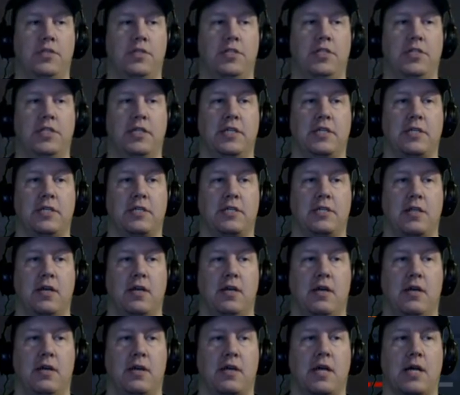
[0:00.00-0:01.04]
just
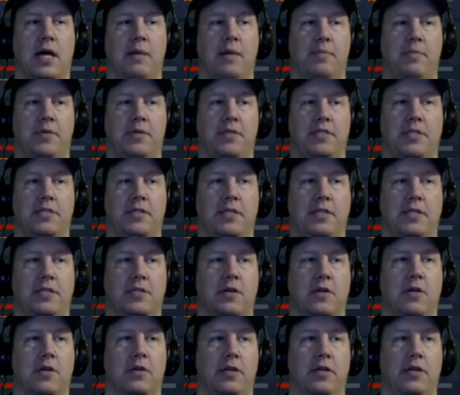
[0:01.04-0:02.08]
accomplished
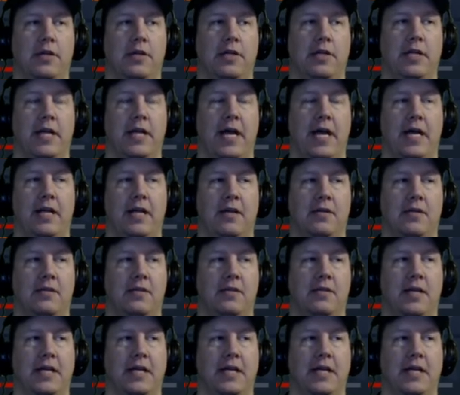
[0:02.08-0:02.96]
this earlier today.